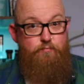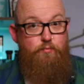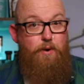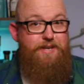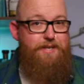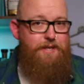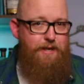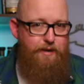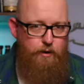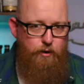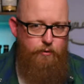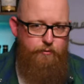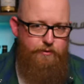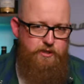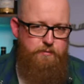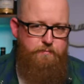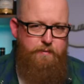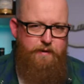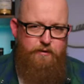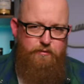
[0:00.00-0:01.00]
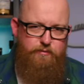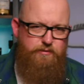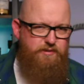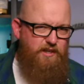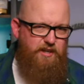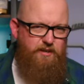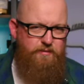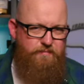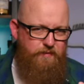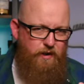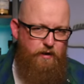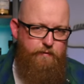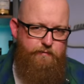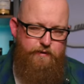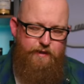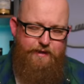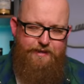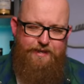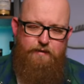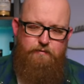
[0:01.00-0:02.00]
regular orange peel. So
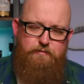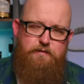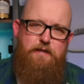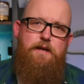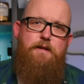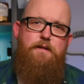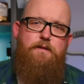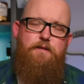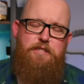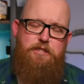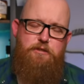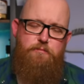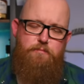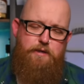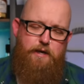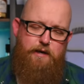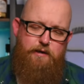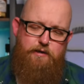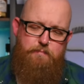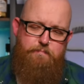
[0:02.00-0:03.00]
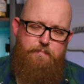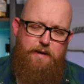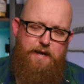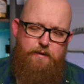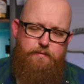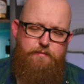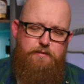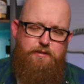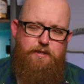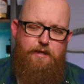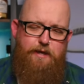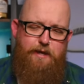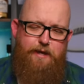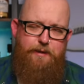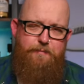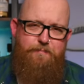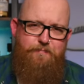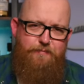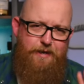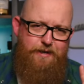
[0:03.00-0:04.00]
hopefully that gives some kind of balance
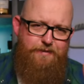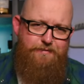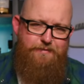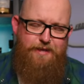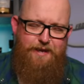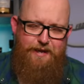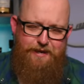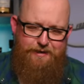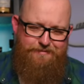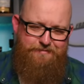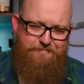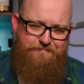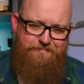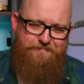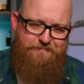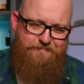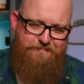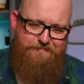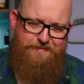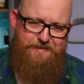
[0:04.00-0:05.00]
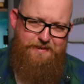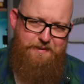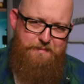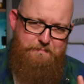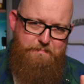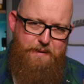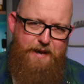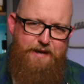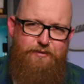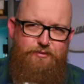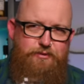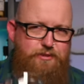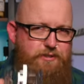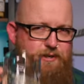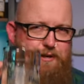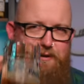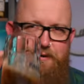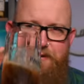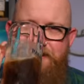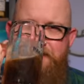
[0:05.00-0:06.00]
there. And then back of the
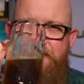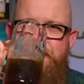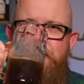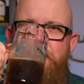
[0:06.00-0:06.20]
tongue